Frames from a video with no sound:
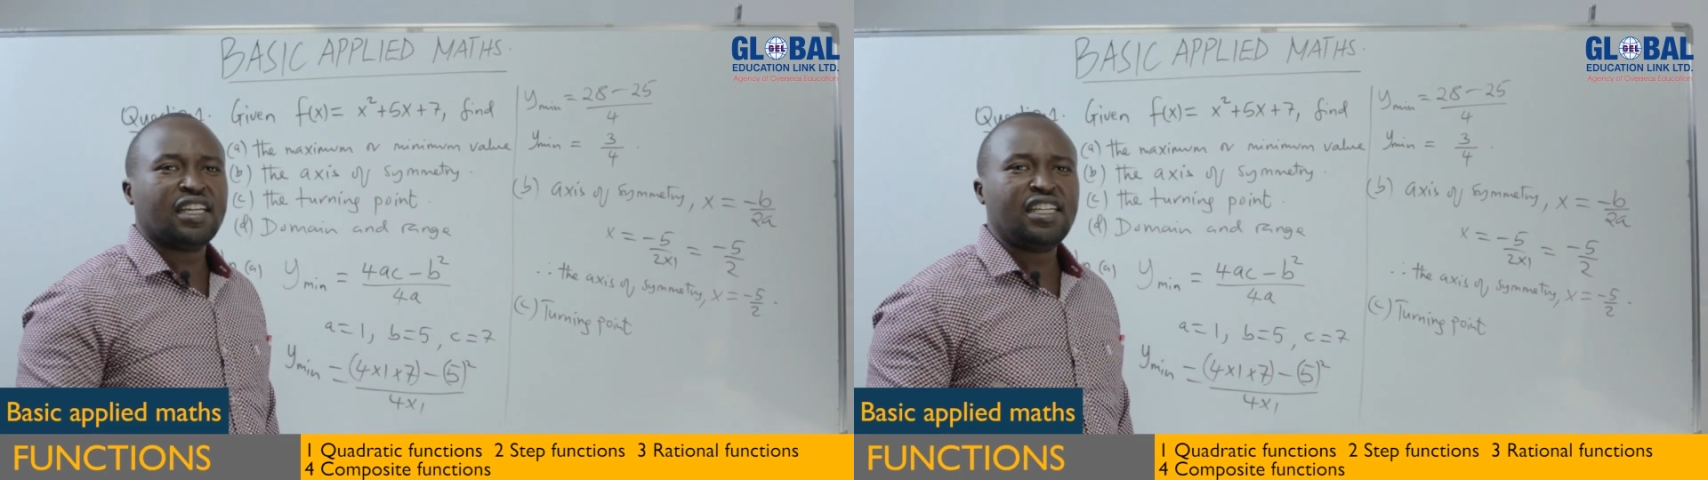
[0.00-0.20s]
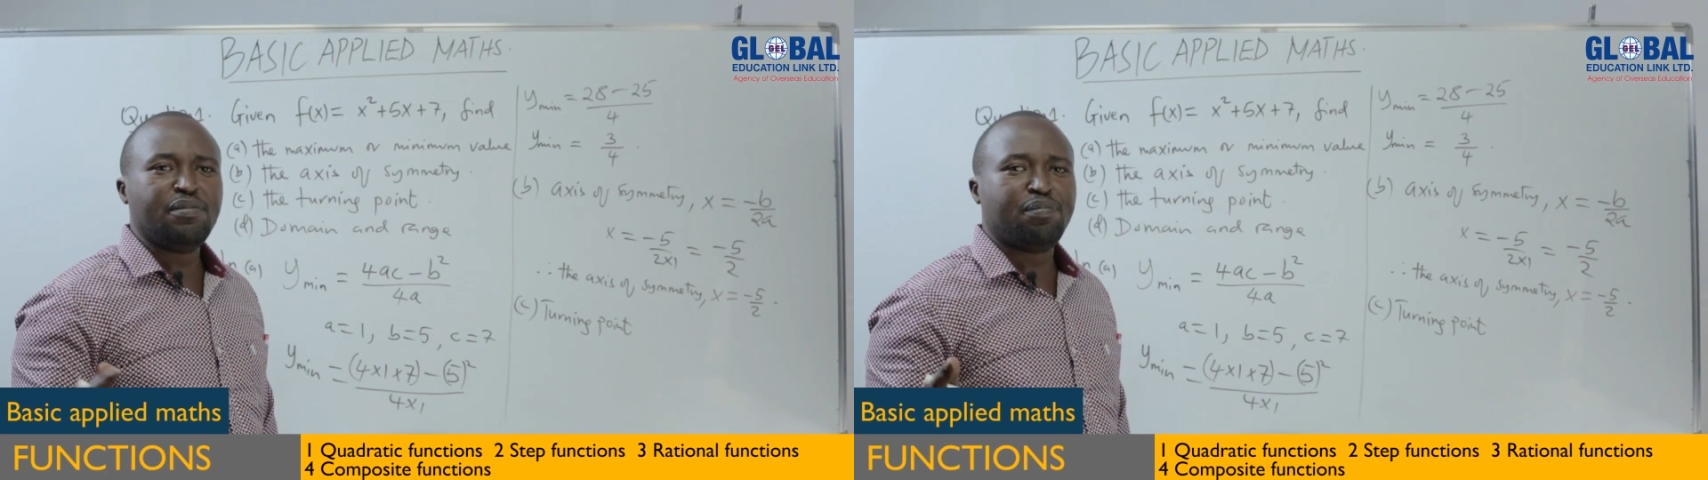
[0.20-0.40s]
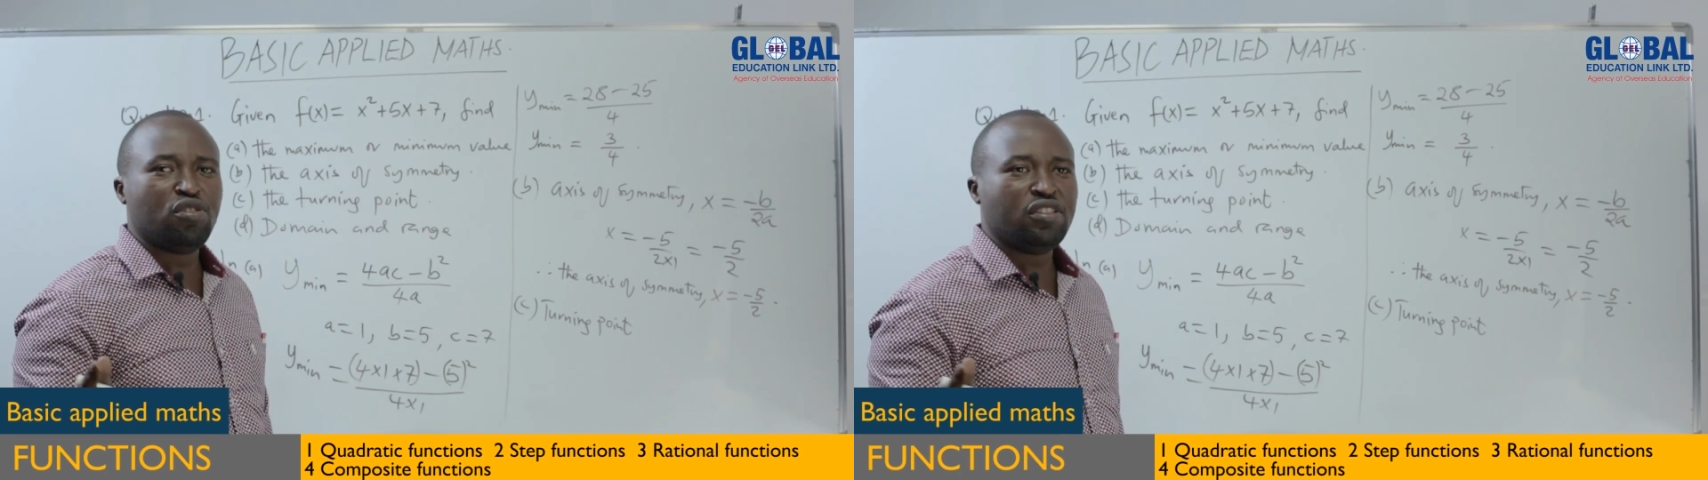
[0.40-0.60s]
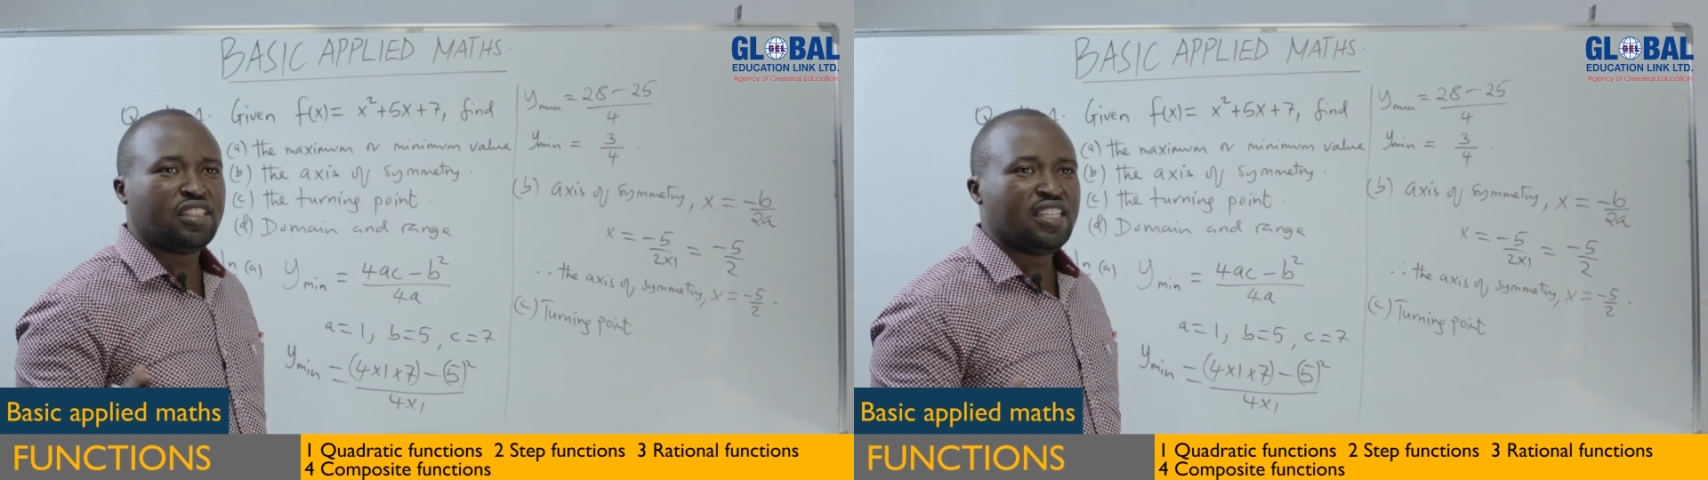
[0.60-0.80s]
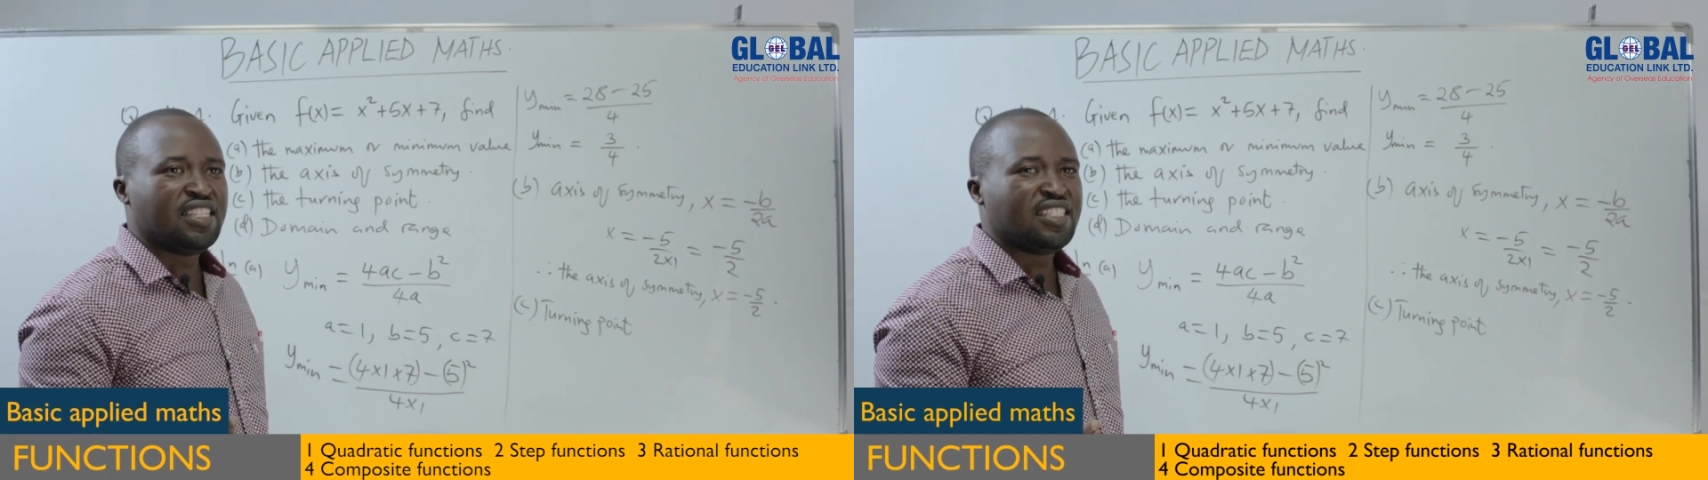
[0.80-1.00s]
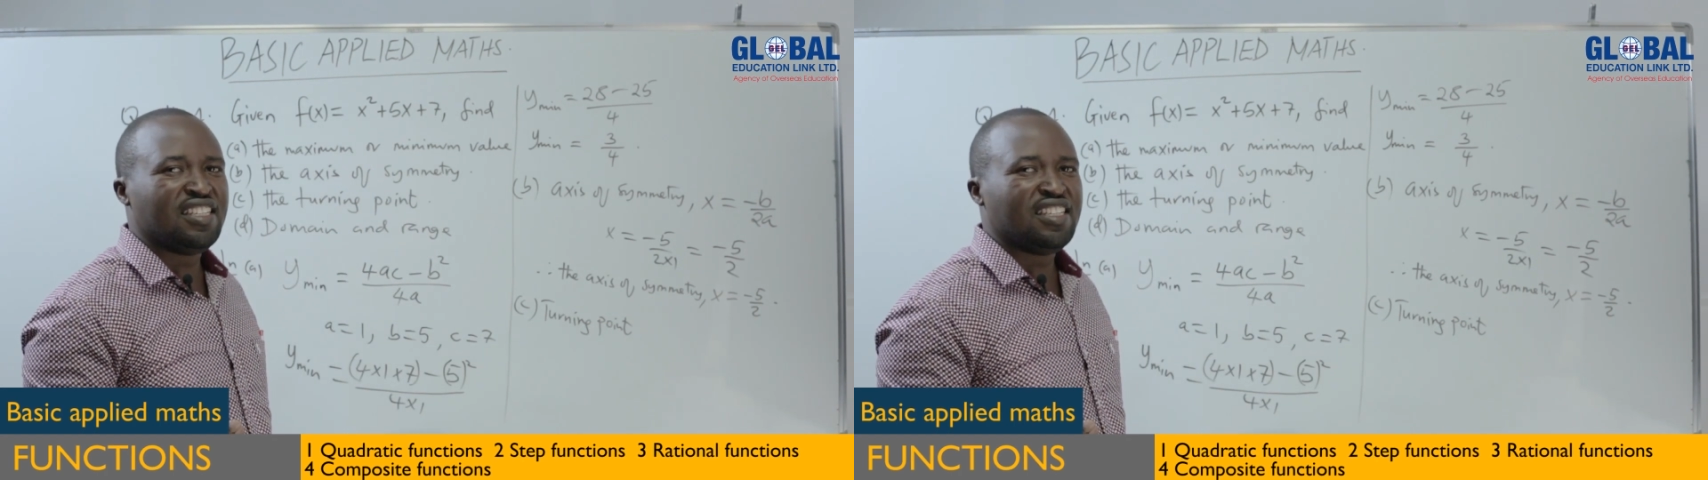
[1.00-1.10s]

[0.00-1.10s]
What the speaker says: turning point is